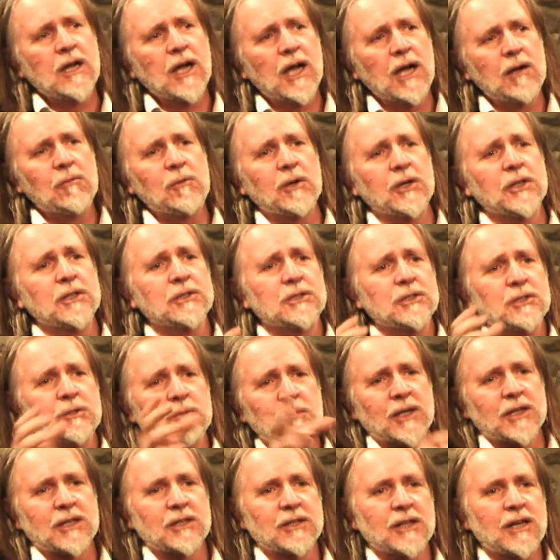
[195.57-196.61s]
I want to do
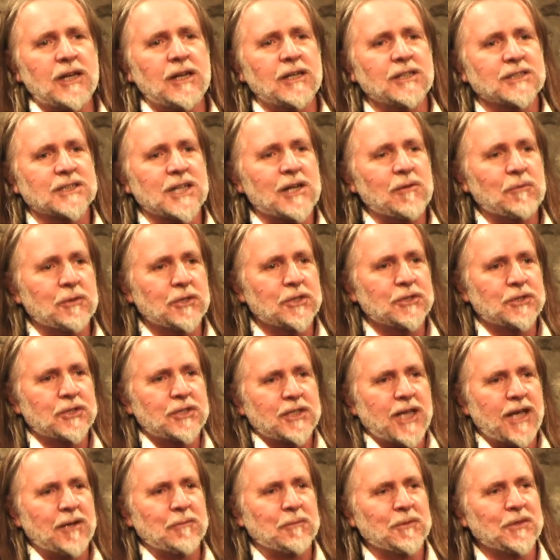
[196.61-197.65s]
one of those. I want to do
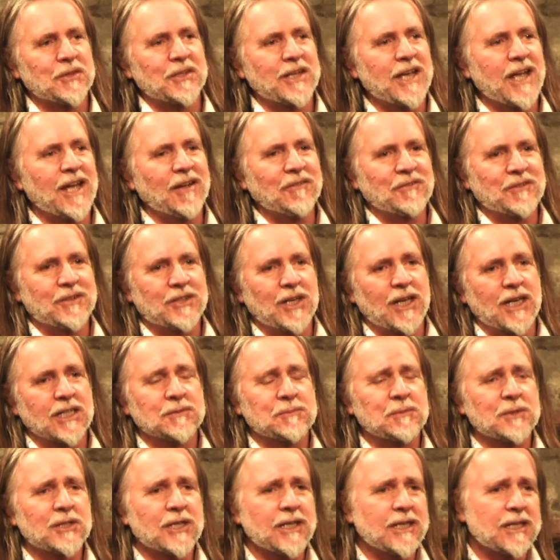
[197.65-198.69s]
that with the
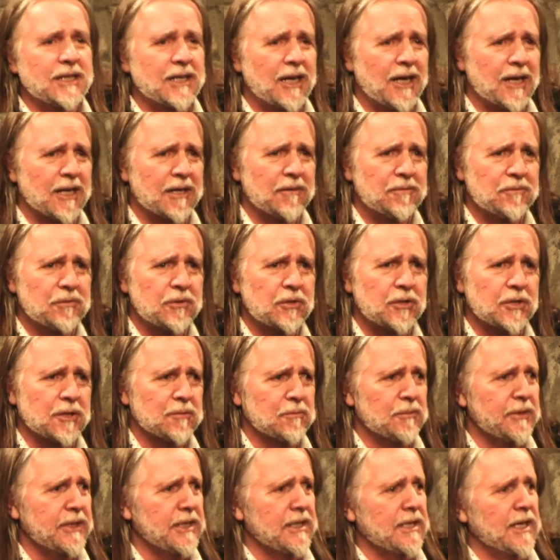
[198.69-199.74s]
Afghans, but they can't afford
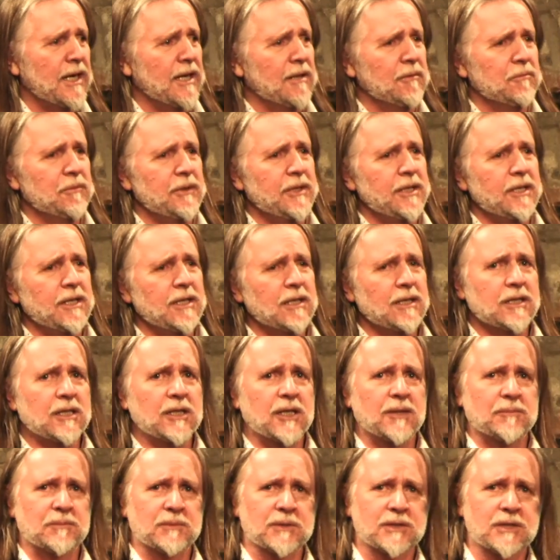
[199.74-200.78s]
it. We can't rent
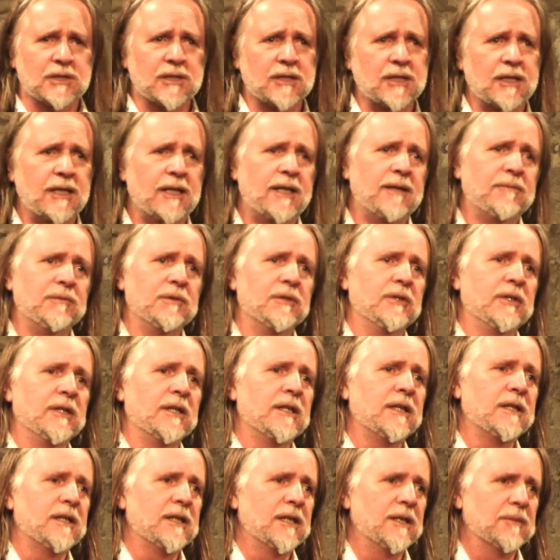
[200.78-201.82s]
helicopters. Can I have your
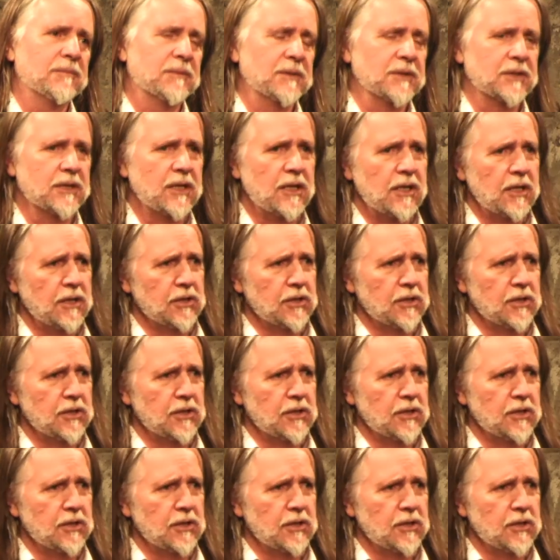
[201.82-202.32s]
helicopters?